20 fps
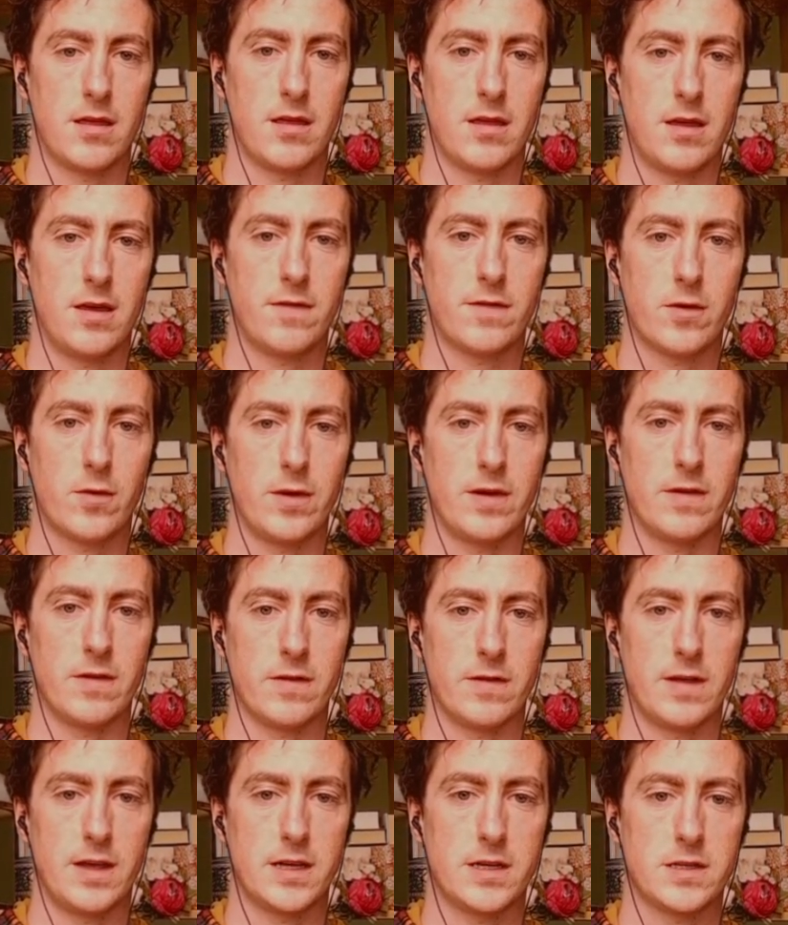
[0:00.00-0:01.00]
if the queen
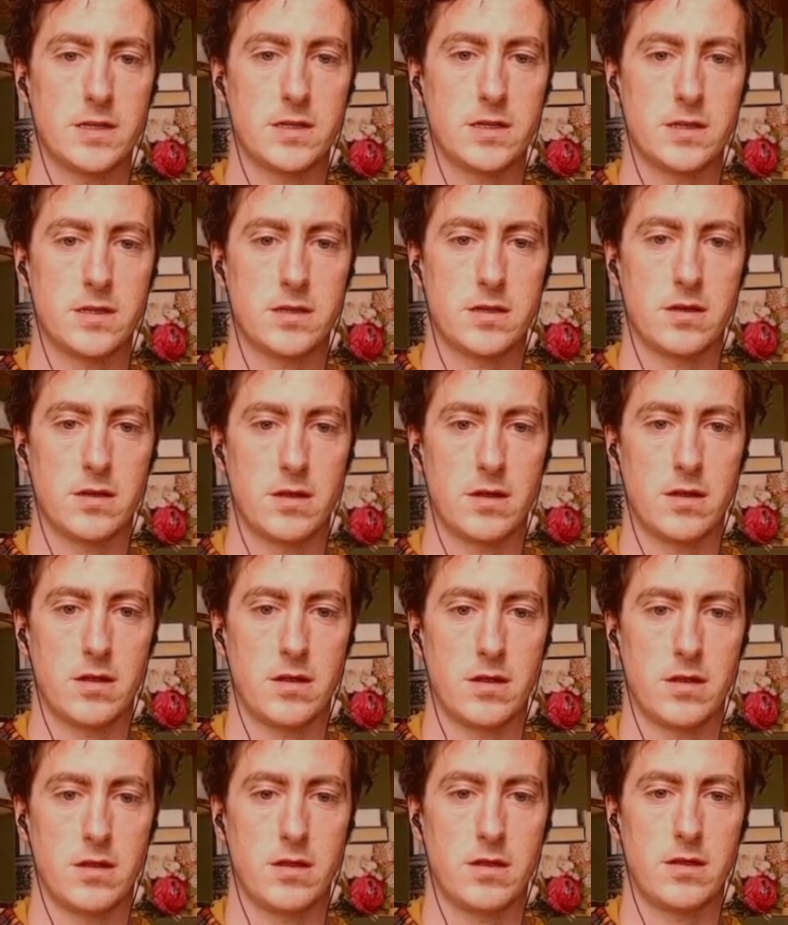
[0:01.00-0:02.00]
does this,
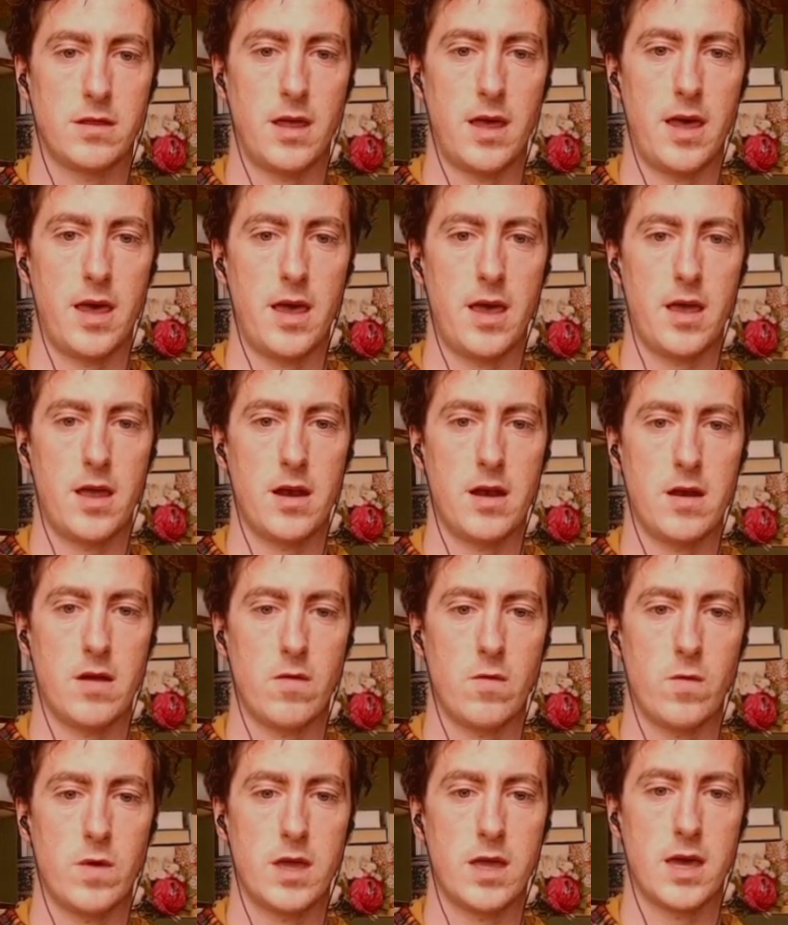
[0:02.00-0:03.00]
then
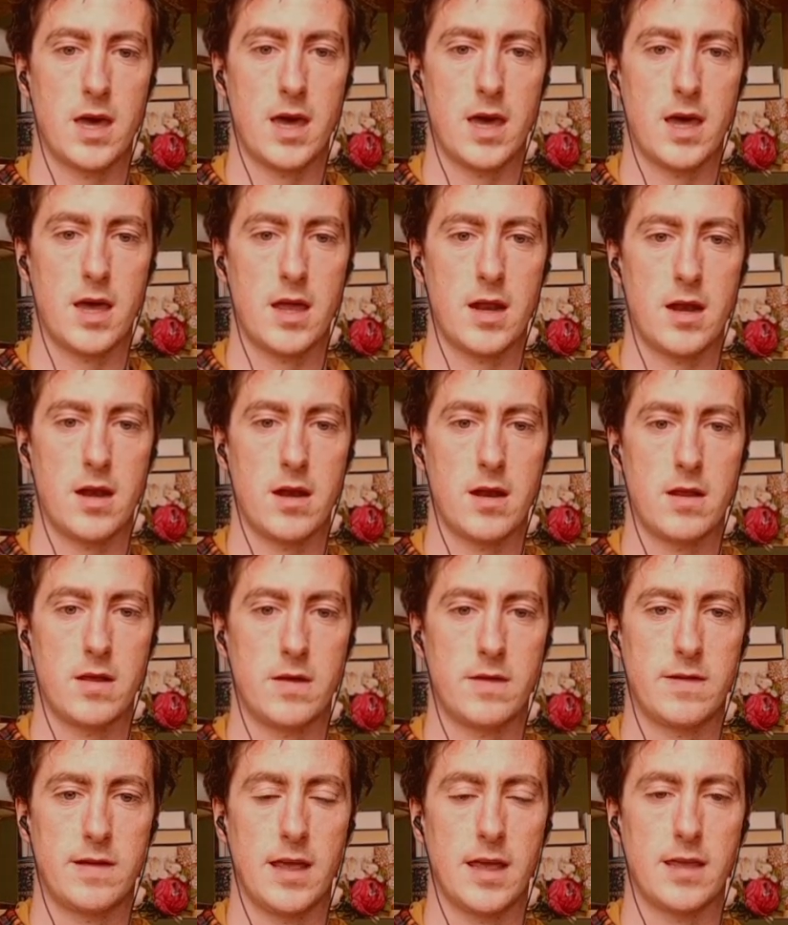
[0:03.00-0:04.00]
we can
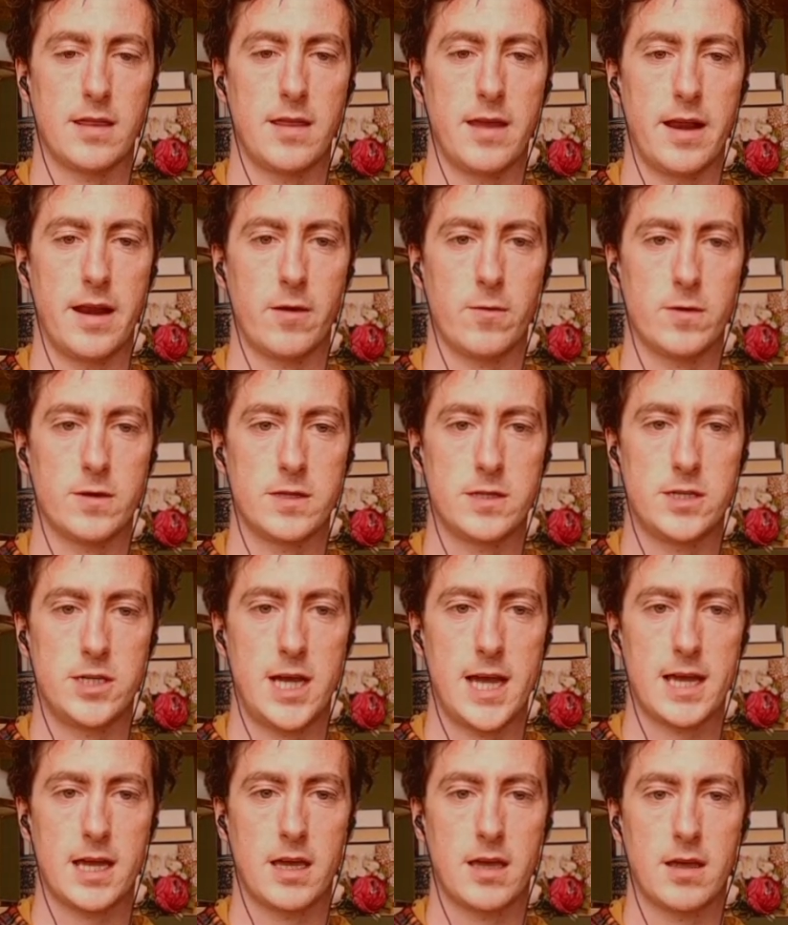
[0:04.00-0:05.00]
take there with
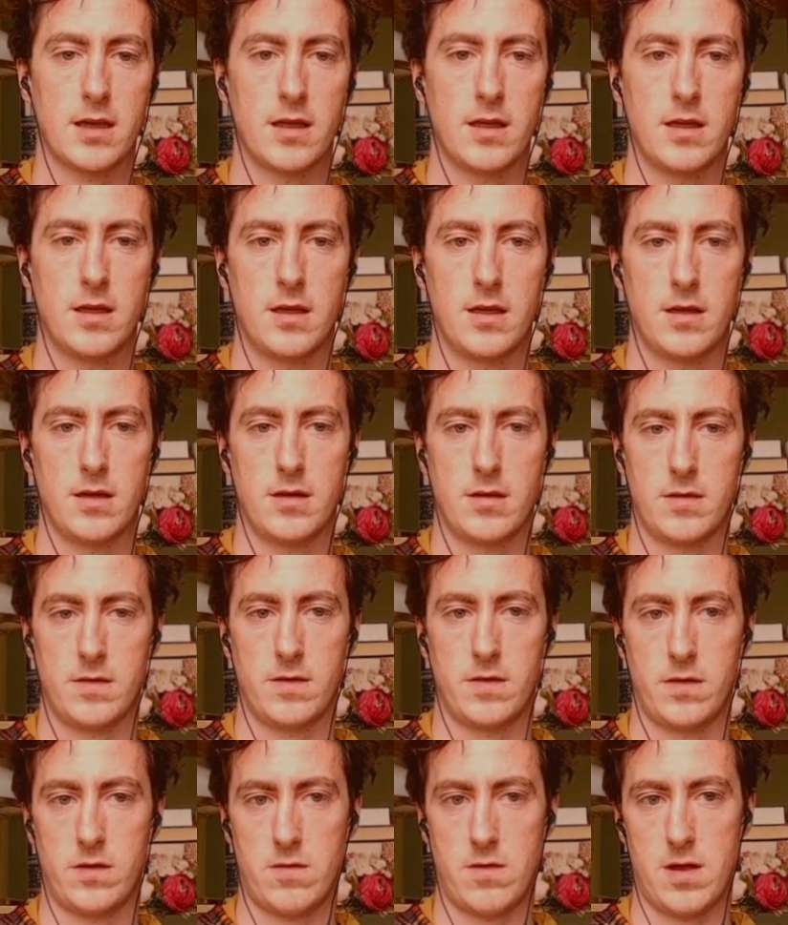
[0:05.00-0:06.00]
check,
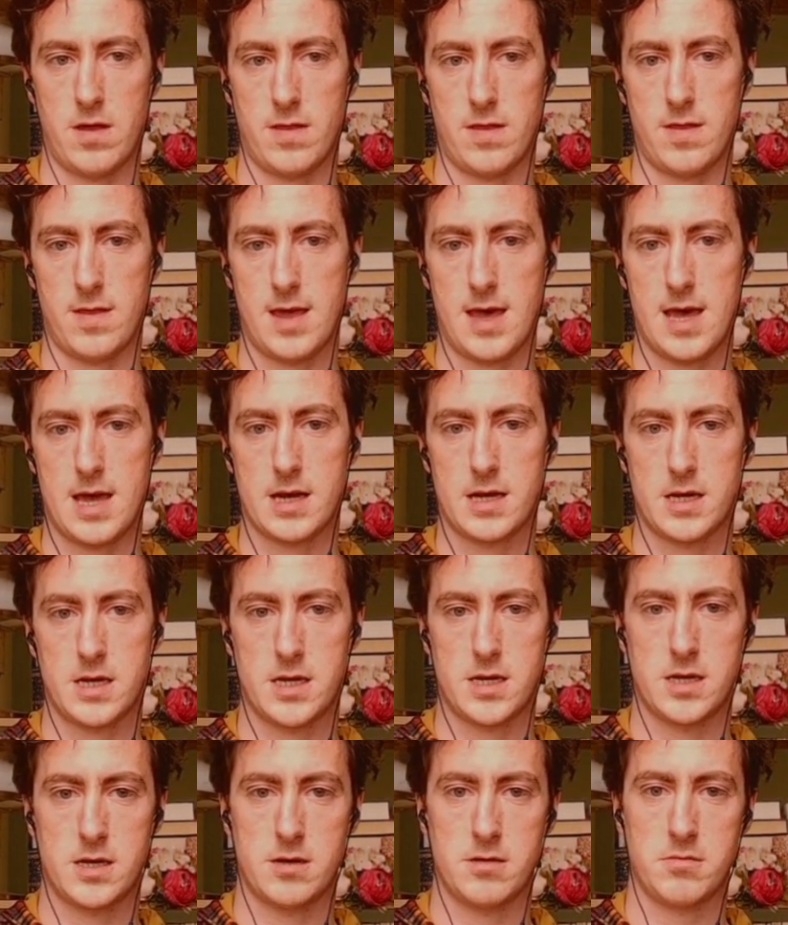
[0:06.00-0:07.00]
threaten
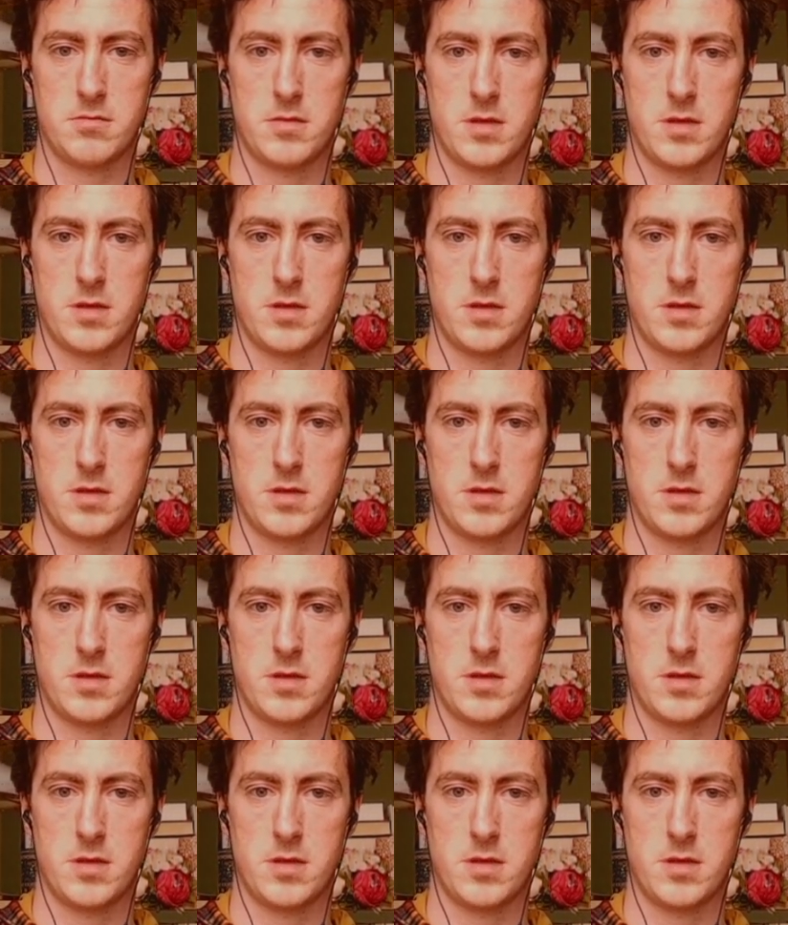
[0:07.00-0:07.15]
that.